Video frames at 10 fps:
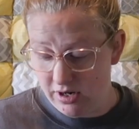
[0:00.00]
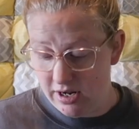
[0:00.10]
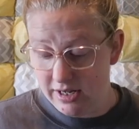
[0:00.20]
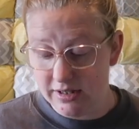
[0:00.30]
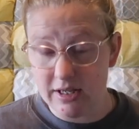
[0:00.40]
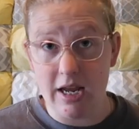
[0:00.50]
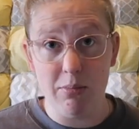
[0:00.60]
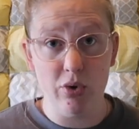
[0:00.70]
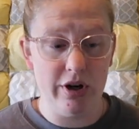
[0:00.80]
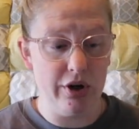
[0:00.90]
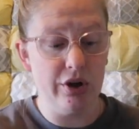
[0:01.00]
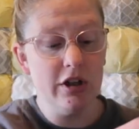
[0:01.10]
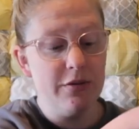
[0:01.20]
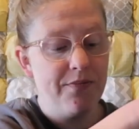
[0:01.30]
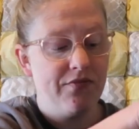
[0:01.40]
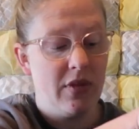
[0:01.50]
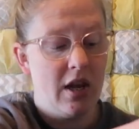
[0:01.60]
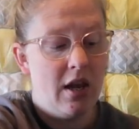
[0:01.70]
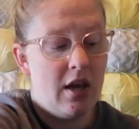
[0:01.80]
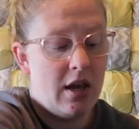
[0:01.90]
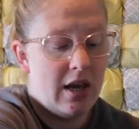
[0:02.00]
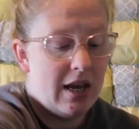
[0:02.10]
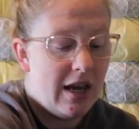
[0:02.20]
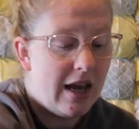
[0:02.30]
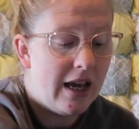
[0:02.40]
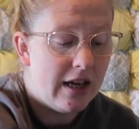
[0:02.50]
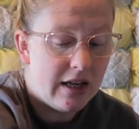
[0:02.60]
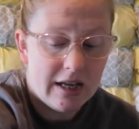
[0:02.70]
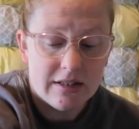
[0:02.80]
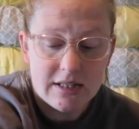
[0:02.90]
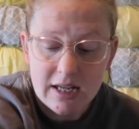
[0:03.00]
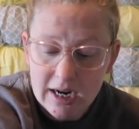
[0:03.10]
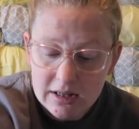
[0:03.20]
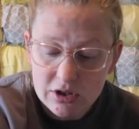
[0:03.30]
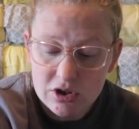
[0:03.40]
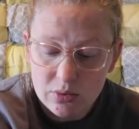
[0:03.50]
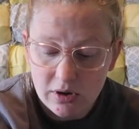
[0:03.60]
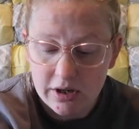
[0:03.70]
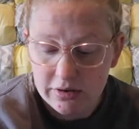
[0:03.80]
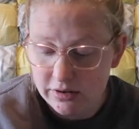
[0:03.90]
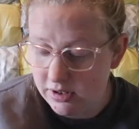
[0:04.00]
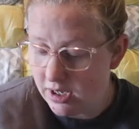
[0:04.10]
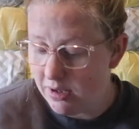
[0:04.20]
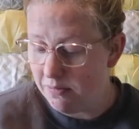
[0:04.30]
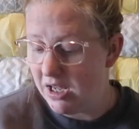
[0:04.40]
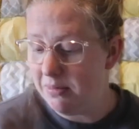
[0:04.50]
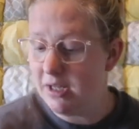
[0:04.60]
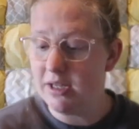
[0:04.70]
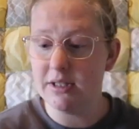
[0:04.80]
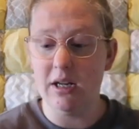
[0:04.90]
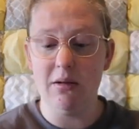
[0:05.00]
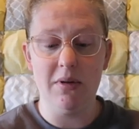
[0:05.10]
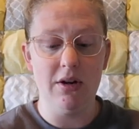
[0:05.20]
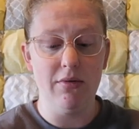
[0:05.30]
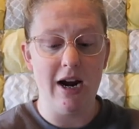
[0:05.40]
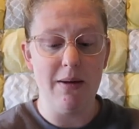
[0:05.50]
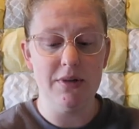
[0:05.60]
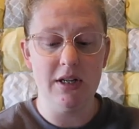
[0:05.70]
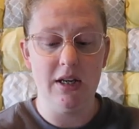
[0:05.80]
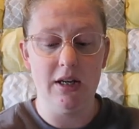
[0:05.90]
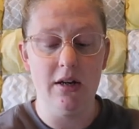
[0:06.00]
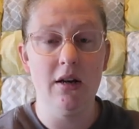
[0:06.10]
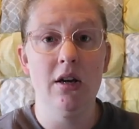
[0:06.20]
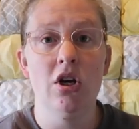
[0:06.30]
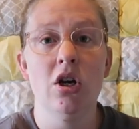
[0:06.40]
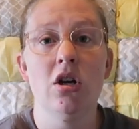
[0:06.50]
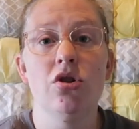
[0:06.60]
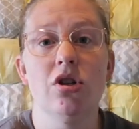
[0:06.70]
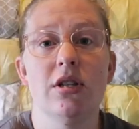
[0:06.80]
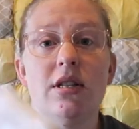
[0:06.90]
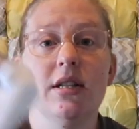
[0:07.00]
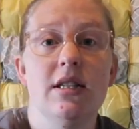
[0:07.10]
or not it's a boy or girl. And inside the swaddle, baby is going to be wrapped in just a